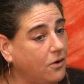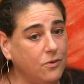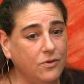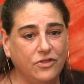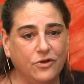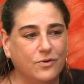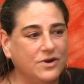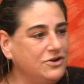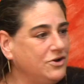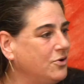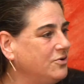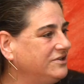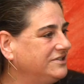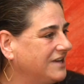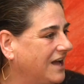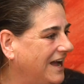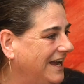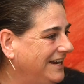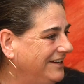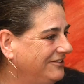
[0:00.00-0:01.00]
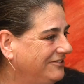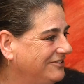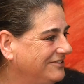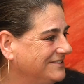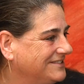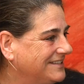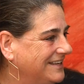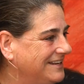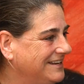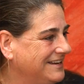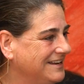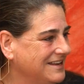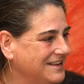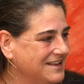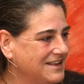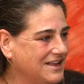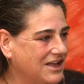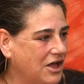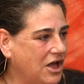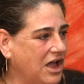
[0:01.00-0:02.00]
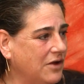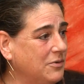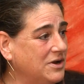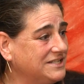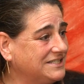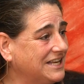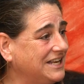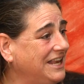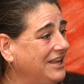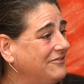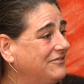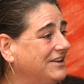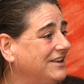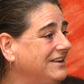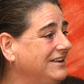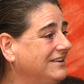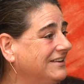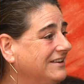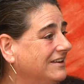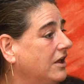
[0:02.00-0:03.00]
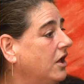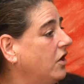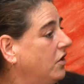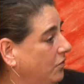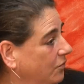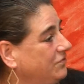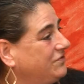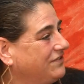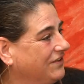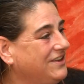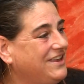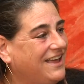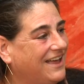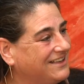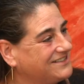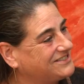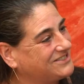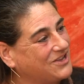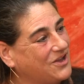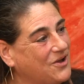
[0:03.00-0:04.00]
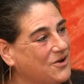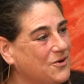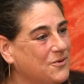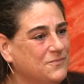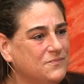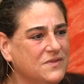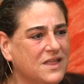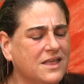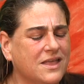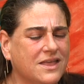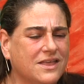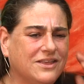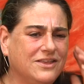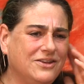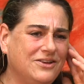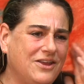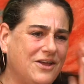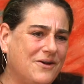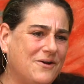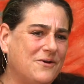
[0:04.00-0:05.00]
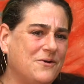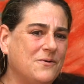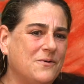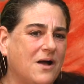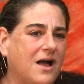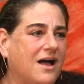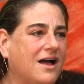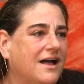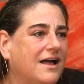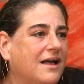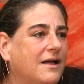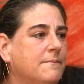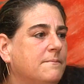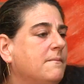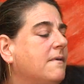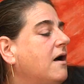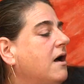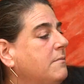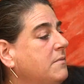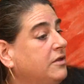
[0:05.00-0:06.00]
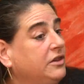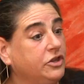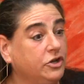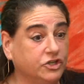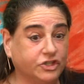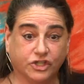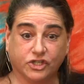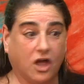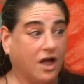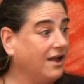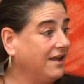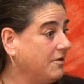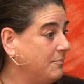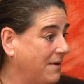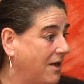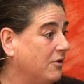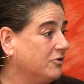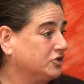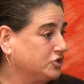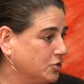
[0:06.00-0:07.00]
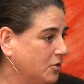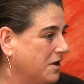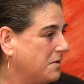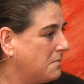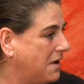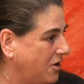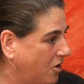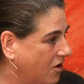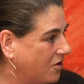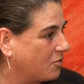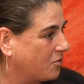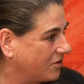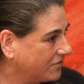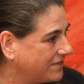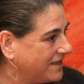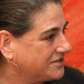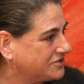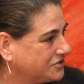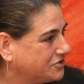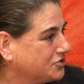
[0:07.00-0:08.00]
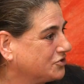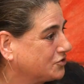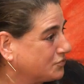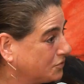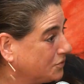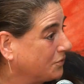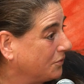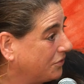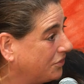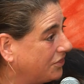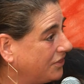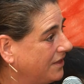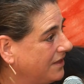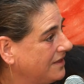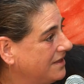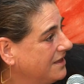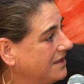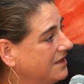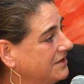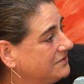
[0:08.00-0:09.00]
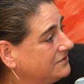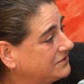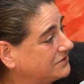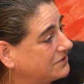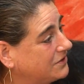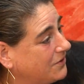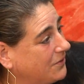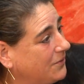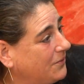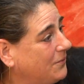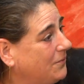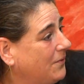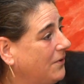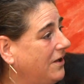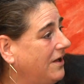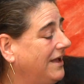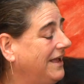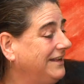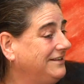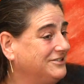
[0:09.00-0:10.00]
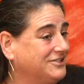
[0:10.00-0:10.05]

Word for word: "Oh, there were no titles," and I wasn't I even. Oh, yeah. So, you know, um, I'm a little shy about showing my artwork. That's the truth. So I